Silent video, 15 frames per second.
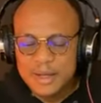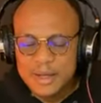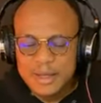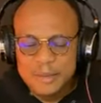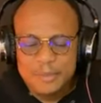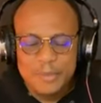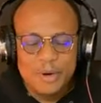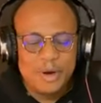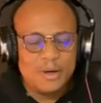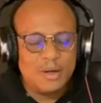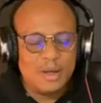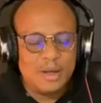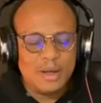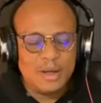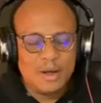they keep
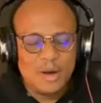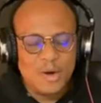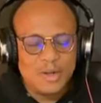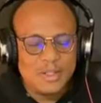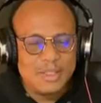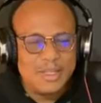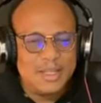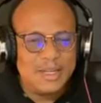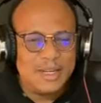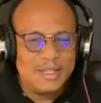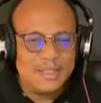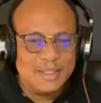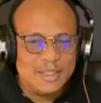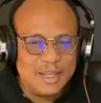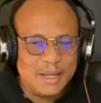on
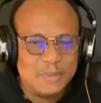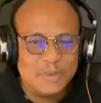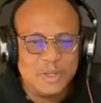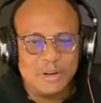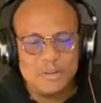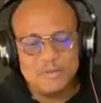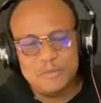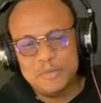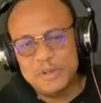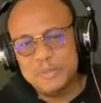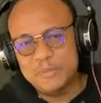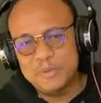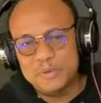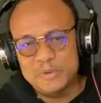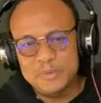cutting the tapes of
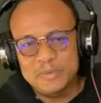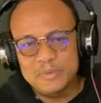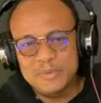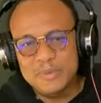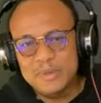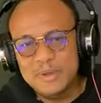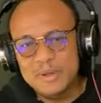people